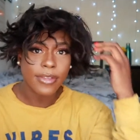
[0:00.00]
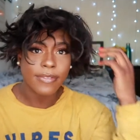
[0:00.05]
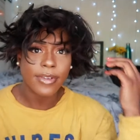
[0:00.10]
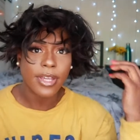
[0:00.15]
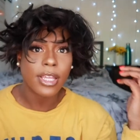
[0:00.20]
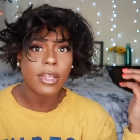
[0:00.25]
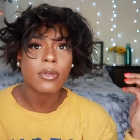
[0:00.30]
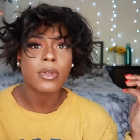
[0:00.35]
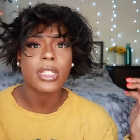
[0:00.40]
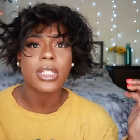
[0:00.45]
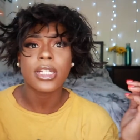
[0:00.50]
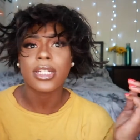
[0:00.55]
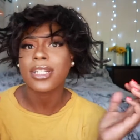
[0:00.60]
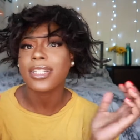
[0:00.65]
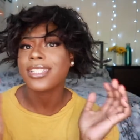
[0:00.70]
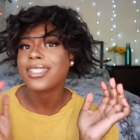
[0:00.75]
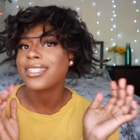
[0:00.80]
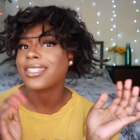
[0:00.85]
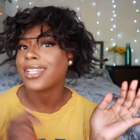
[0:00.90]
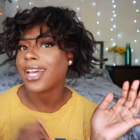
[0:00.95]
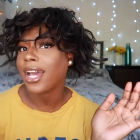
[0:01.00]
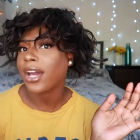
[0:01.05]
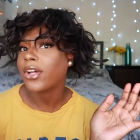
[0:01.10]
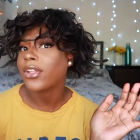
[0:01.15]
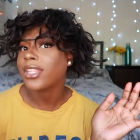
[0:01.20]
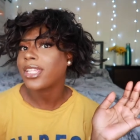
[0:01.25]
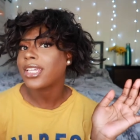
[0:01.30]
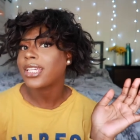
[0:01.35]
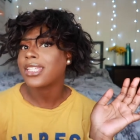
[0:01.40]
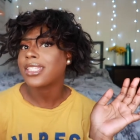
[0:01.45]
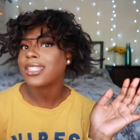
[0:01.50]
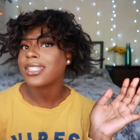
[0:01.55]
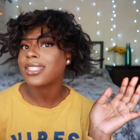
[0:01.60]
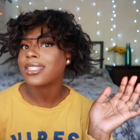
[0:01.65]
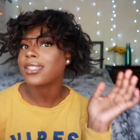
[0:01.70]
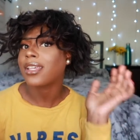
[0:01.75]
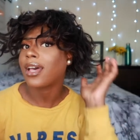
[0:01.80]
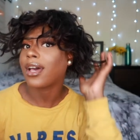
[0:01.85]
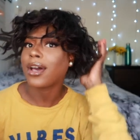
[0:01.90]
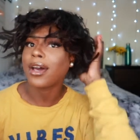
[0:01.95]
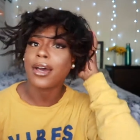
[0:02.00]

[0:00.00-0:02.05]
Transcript: if I were to style this,